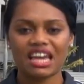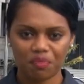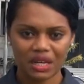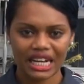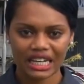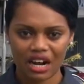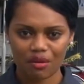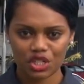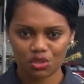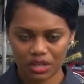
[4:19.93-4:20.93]
have been
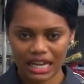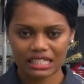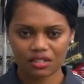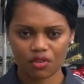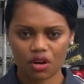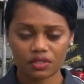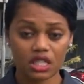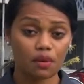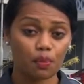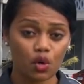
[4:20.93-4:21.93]
encouraged to get involved
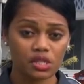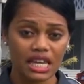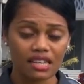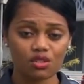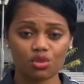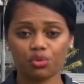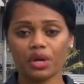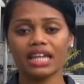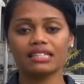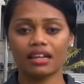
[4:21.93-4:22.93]
in the process to
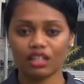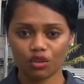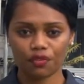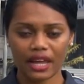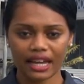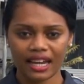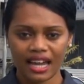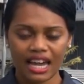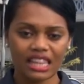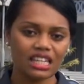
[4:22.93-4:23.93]
create a new flag
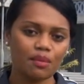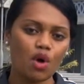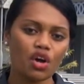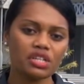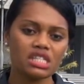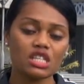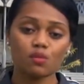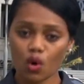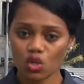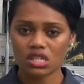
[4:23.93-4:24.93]
and the
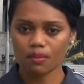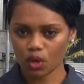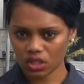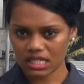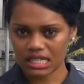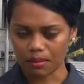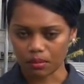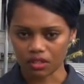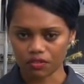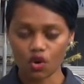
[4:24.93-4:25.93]
democracy's most important
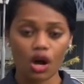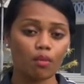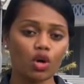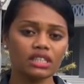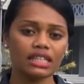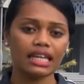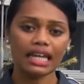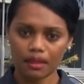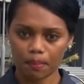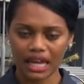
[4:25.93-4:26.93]
symbol for a modern,
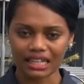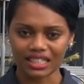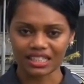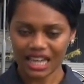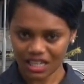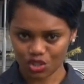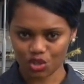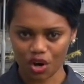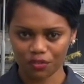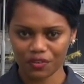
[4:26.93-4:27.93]
independent and
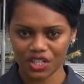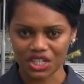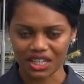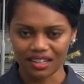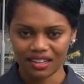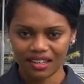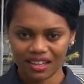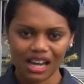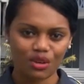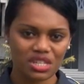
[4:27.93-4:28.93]
strong Fiji.
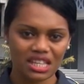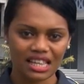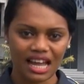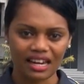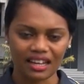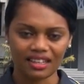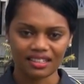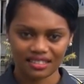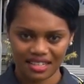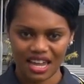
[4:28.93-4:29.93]
Akusita Thale,
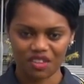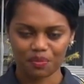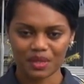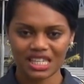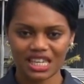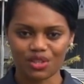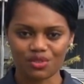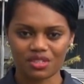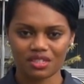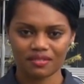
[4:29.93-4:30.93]
FBC
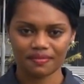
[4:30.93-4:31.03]
News.